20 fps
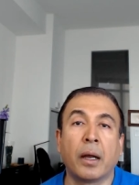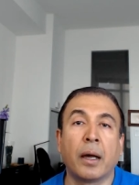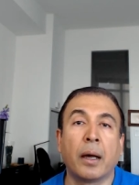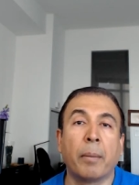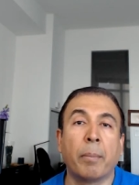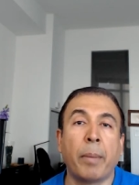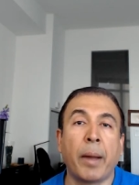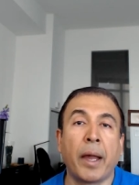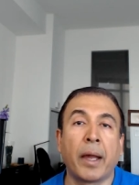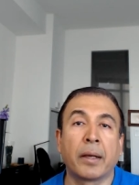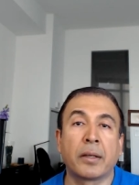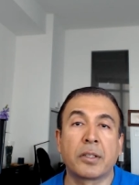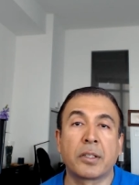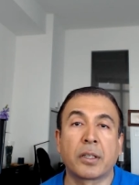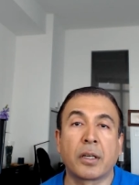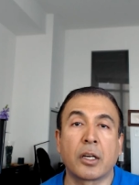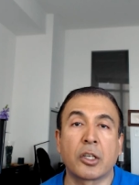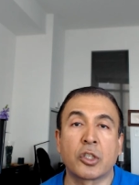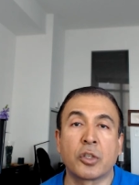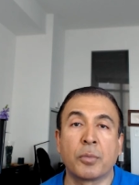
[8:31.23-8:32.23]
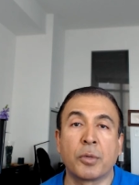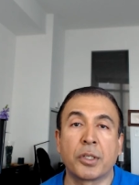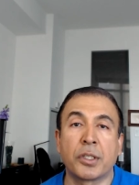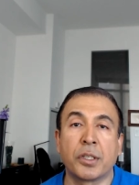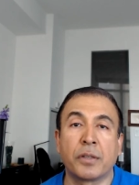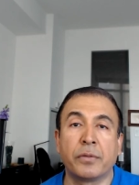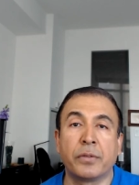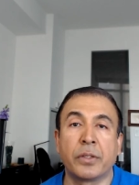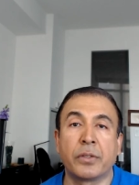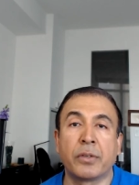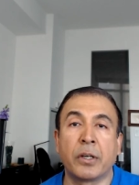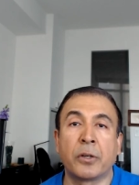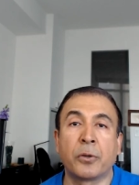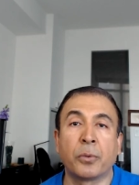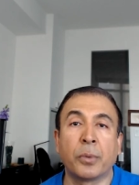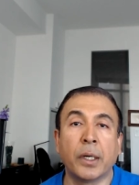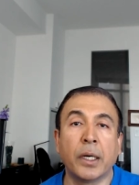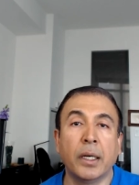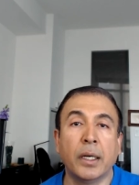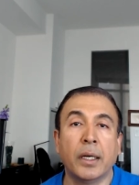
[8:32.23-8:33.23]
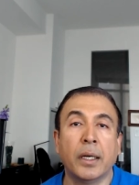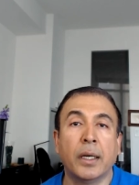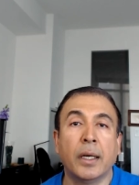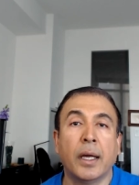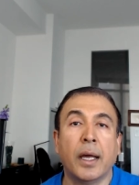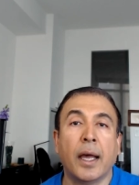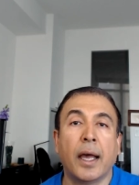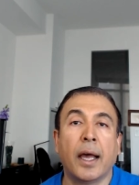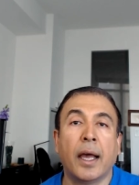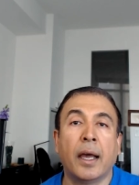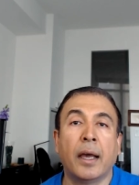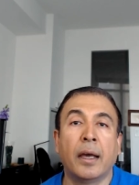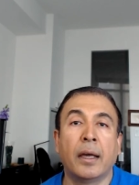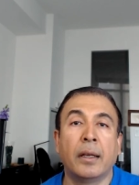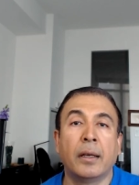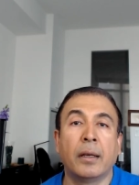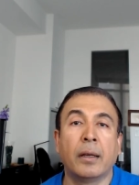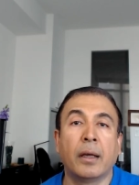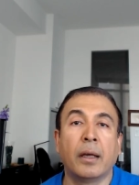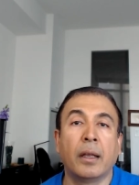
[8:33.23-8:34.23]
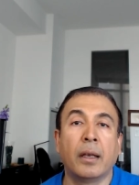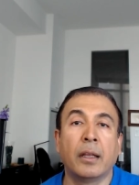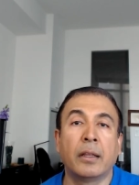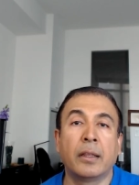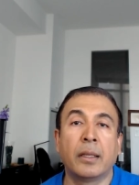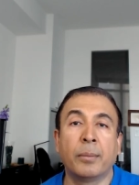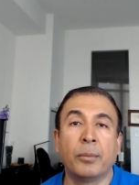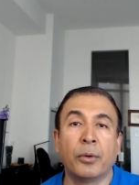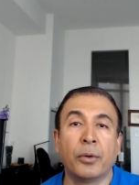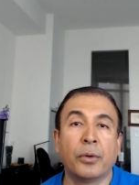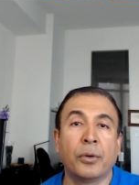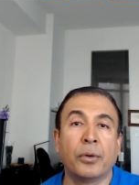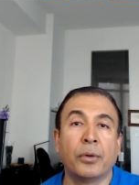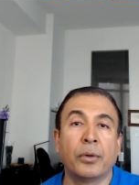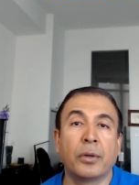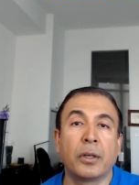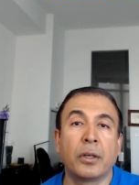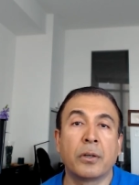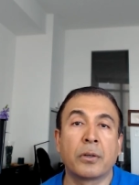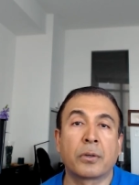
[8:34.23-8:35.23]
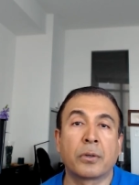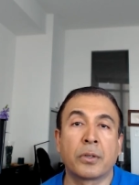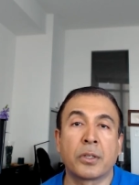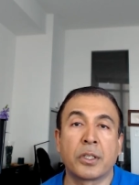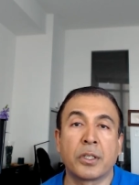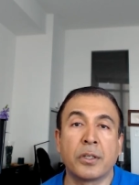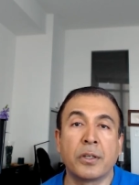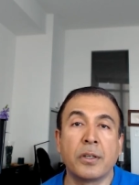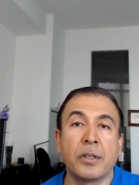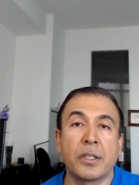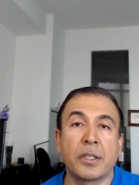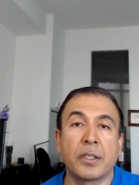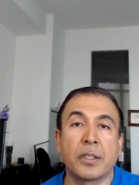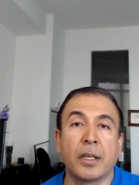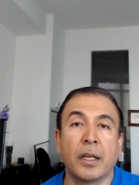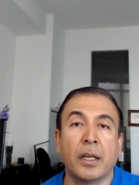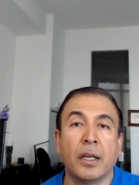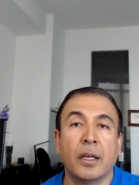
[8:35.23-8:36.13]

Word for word: bank's customer service right away and let them know your concerns.